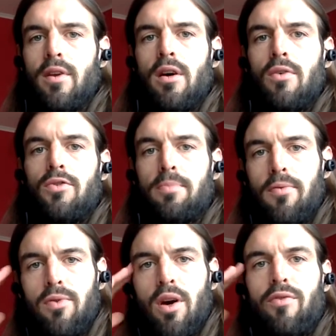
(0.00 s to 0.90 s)
It was
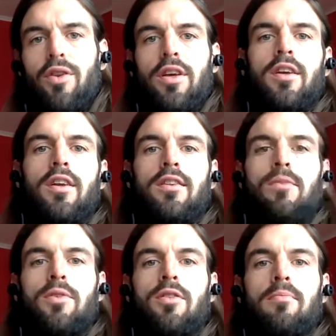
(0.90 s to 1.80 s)
before I really
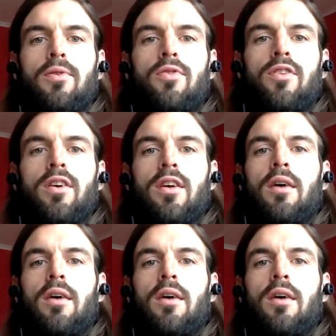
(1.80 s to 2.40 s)
connected with the music.